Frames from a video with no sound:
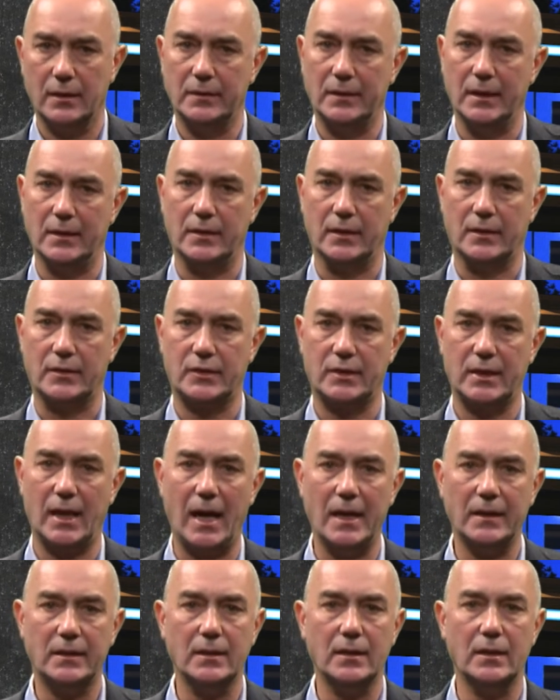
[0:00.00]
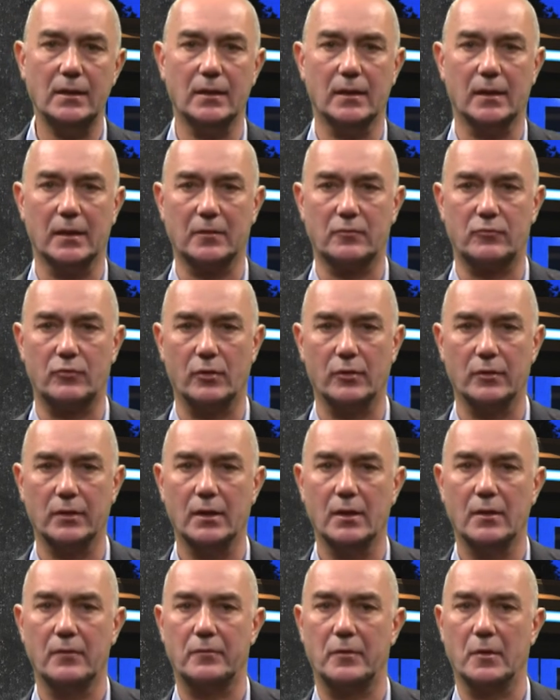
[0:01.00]
that exciting an electron
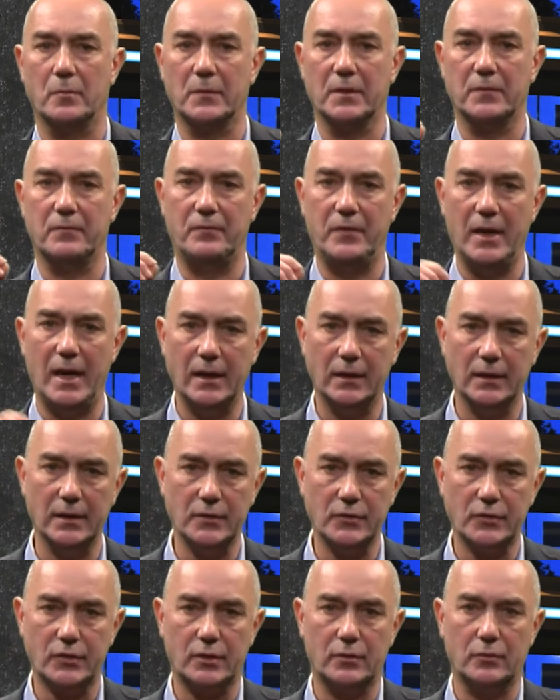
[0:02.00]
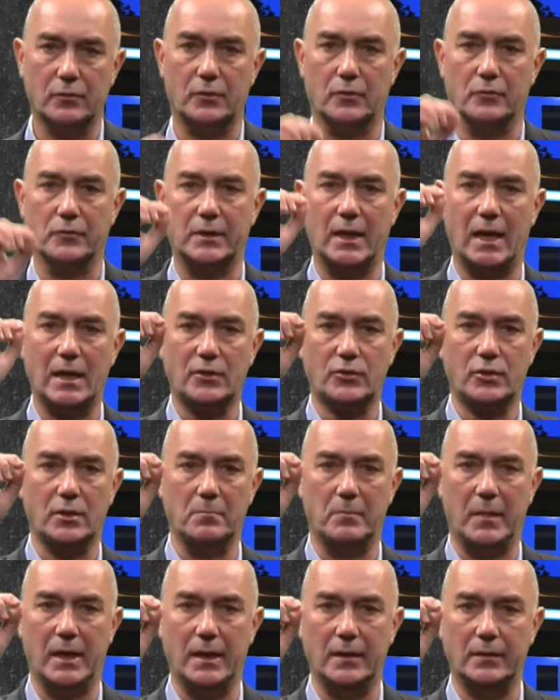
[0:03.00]
from the valence to conduction
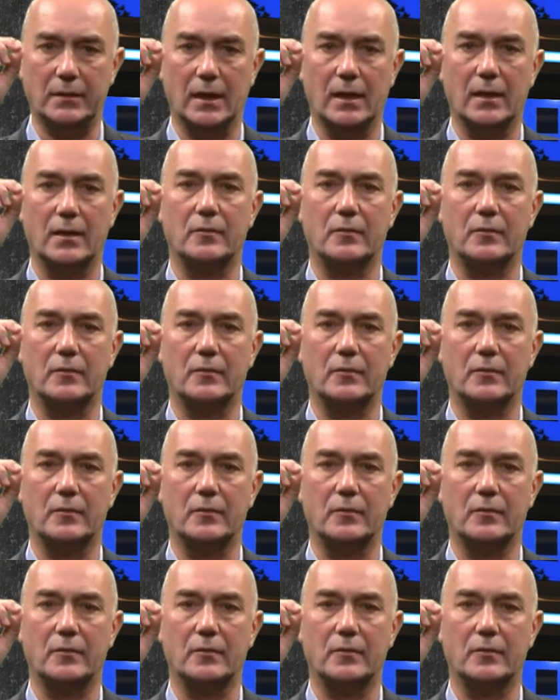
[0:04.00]
band